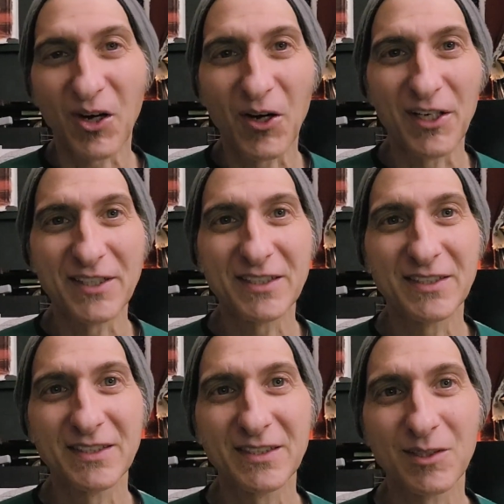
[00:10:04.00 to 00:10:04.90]
art.
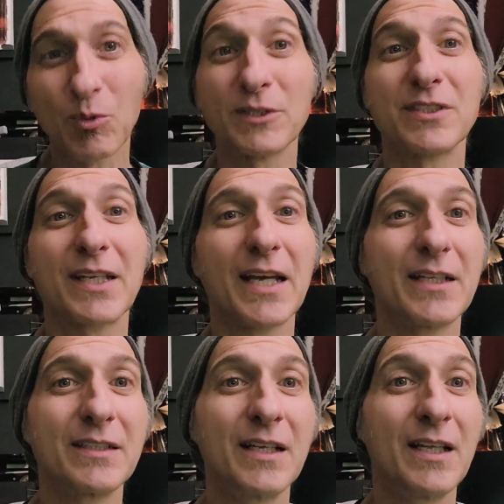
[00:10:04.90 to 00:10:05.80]
Once
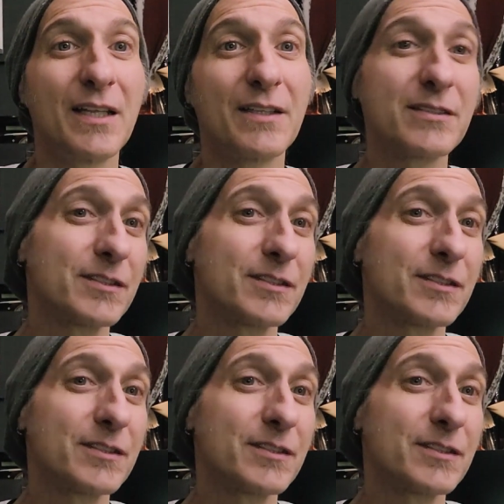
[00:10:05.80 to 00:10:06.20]
again, this